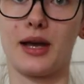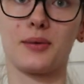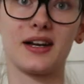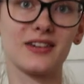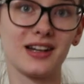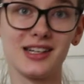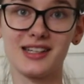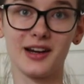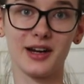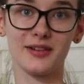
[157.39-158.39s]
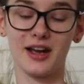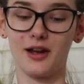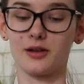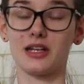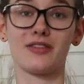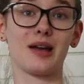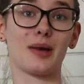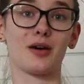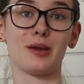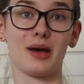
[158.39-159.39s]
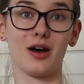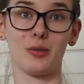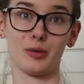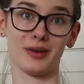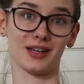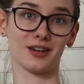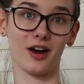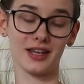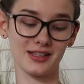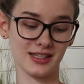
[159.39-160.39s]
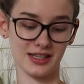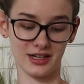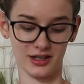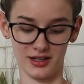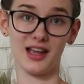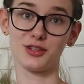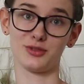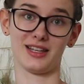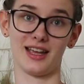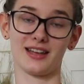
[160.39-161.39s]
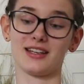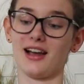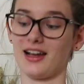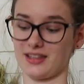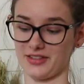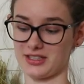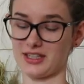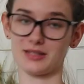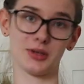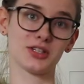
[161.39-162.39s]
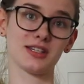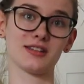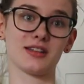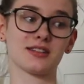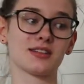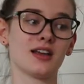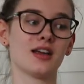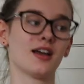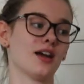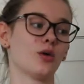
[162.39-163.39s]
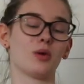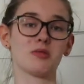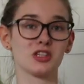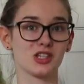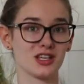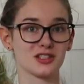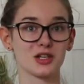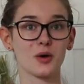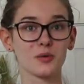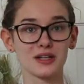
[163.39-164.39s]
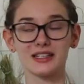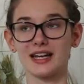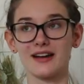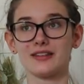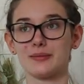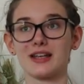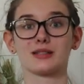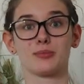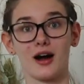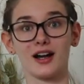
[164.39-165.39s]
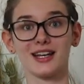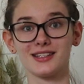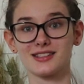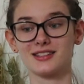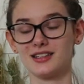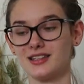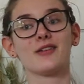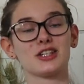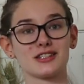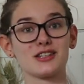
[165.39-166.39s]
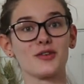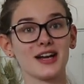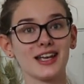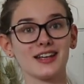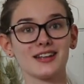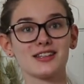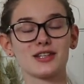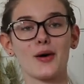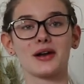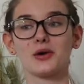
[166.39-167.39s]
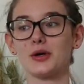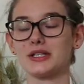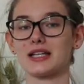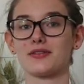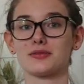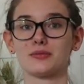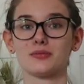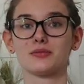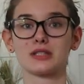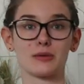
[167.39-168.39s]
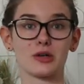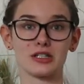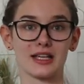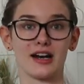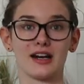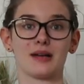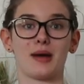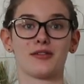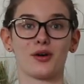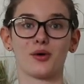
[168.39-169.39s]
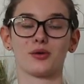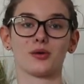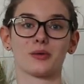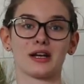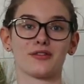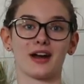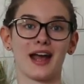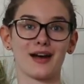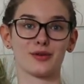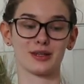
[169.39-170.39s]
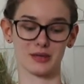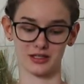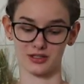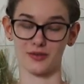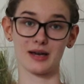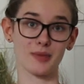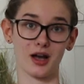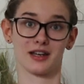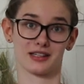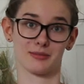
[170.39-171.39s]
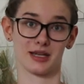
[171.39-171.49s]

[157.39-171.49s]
and whatever I need to carry around. If I'm out and about, I'll put my car keys in here. It's really handy. I love it, especially since women's jeans don't really have the best pockets which is annoying. So I don't always have somewhere to carry my phone or whatever I have with me. So that pocket is